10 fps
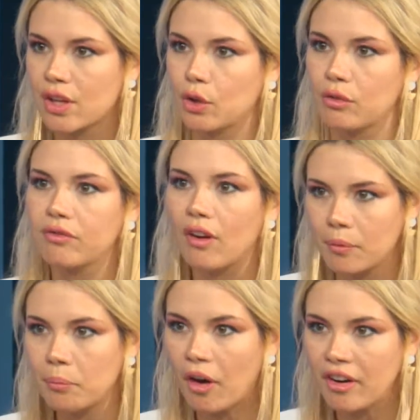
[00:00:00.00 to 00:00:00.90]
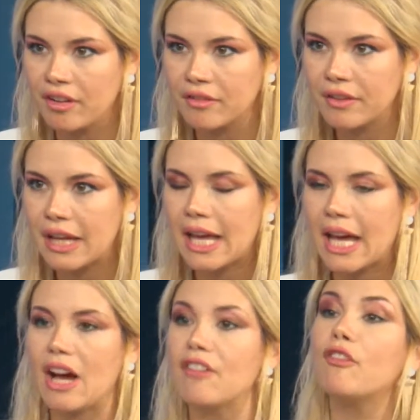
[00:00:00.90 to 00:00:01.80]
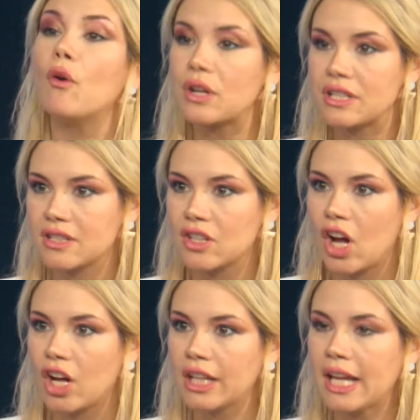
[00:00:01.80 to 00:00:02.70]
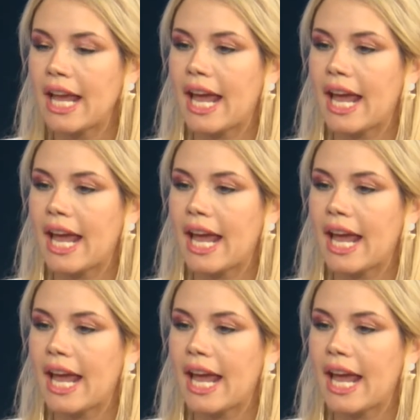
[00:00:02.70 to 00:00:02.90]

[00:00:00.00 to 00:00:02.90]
that you're part of focuses on,